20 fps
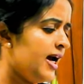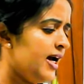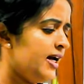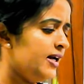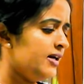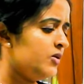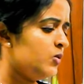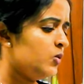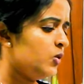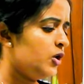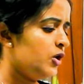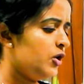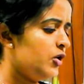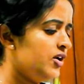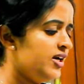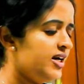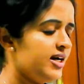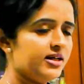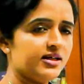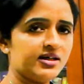And what do
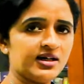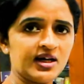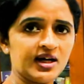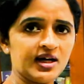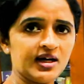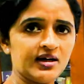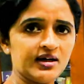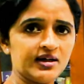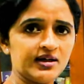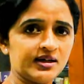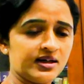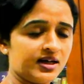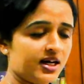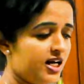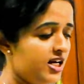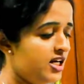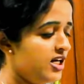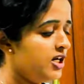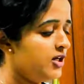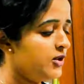you get cra uh,
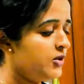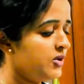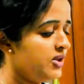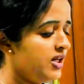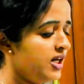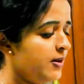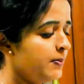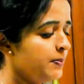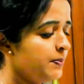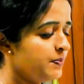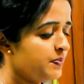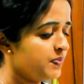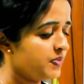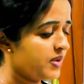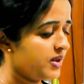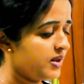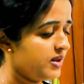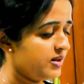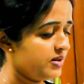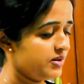cranial to the
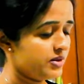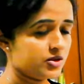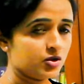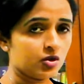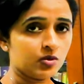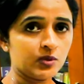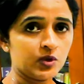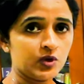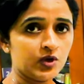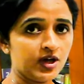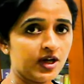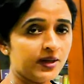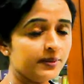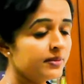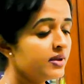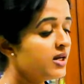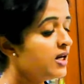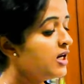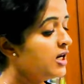uh, stomodium?